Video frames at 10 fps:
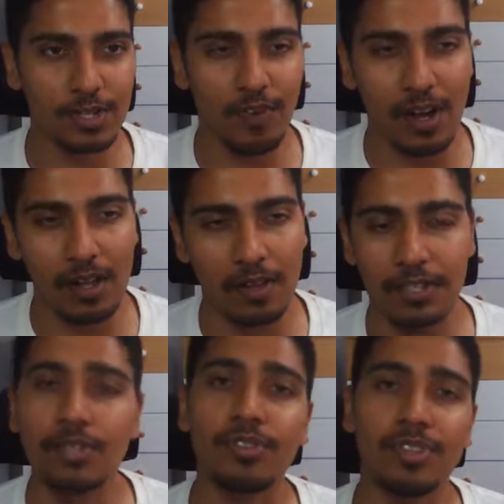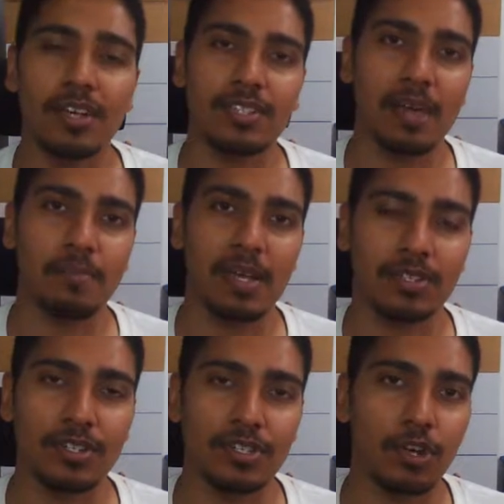of all, the two things that
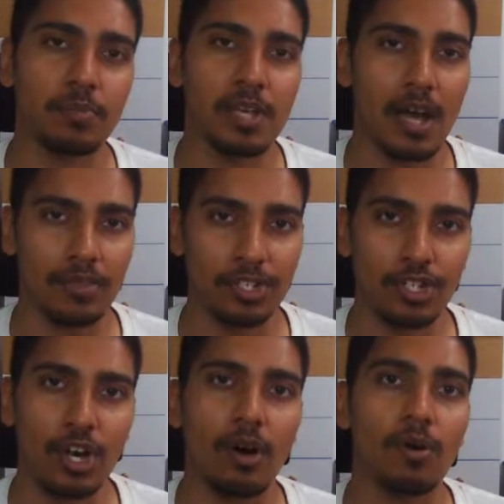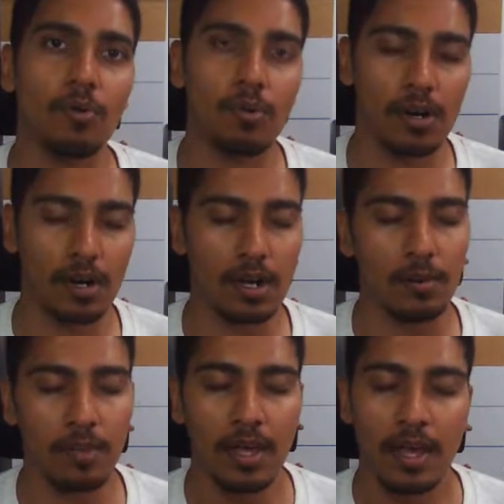basically sold me on this show
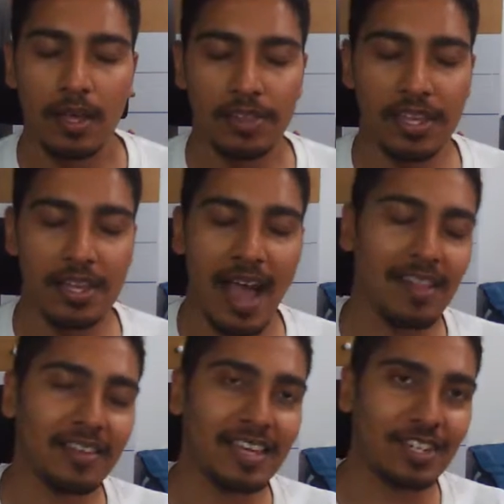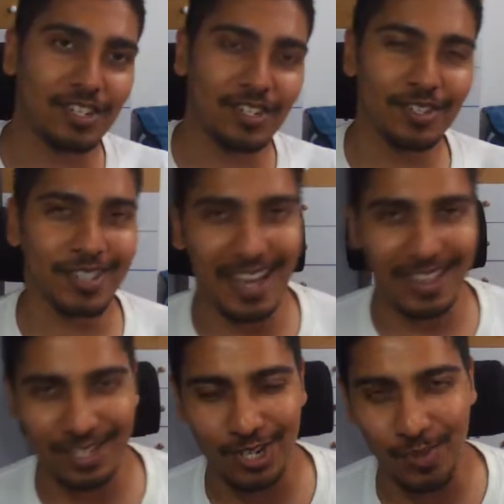were the allegations that
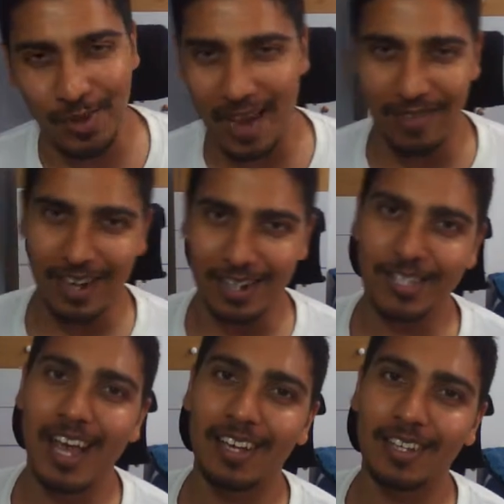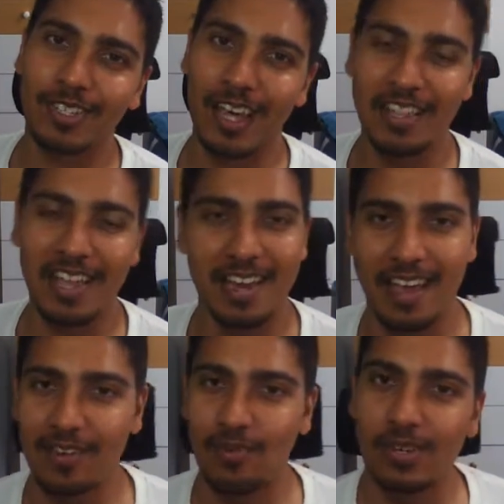this show would have a lot of sex and that
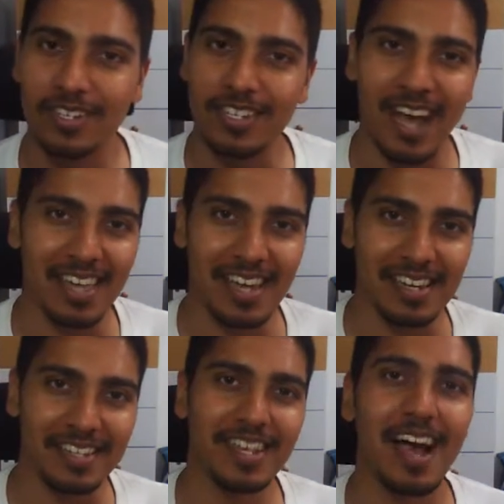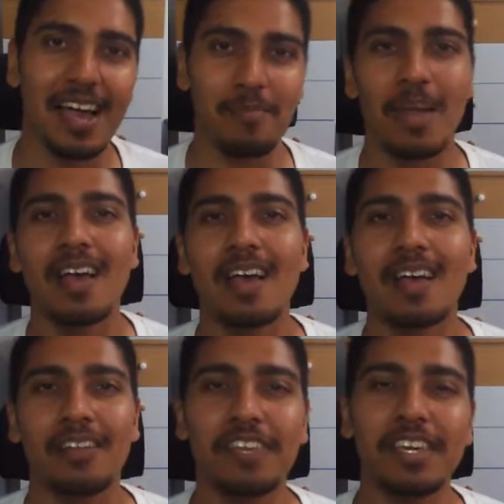anyone could die at any time.
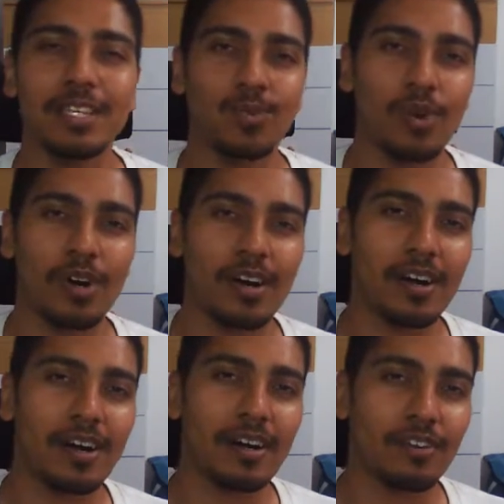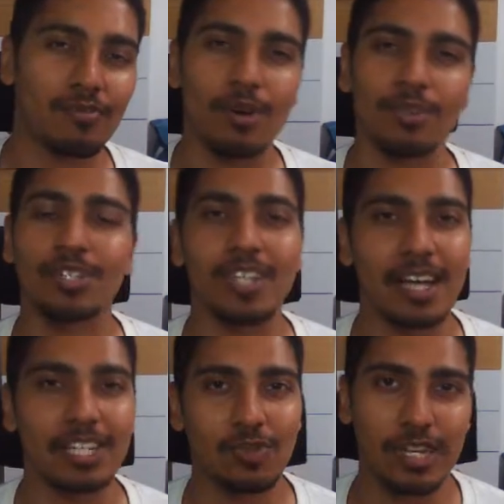These were gross
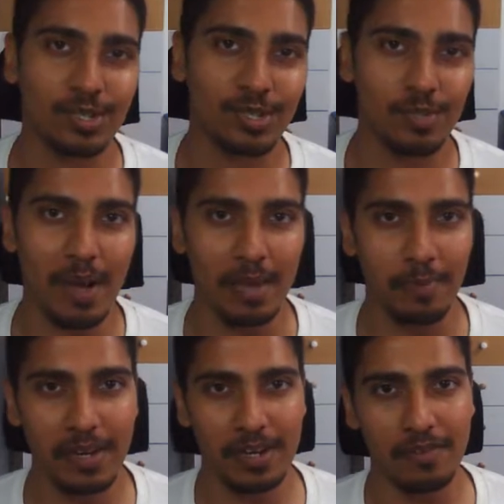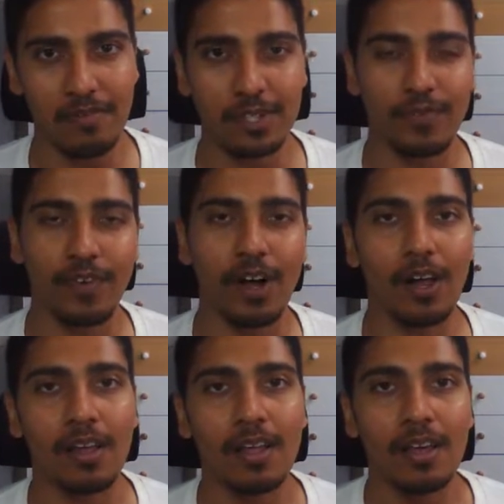exaggerations in my opinion. First of
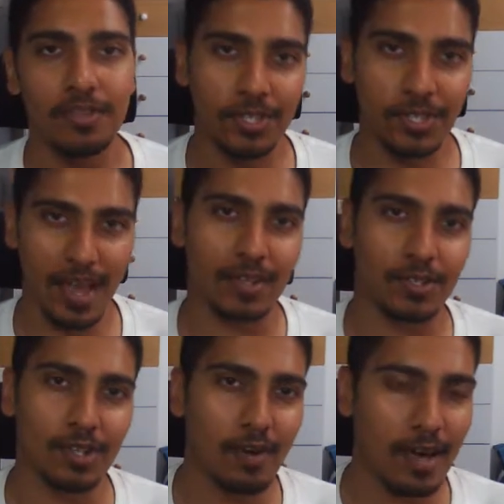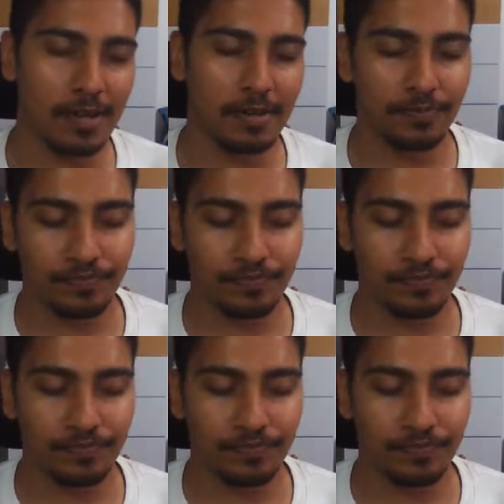all, the sex, alright?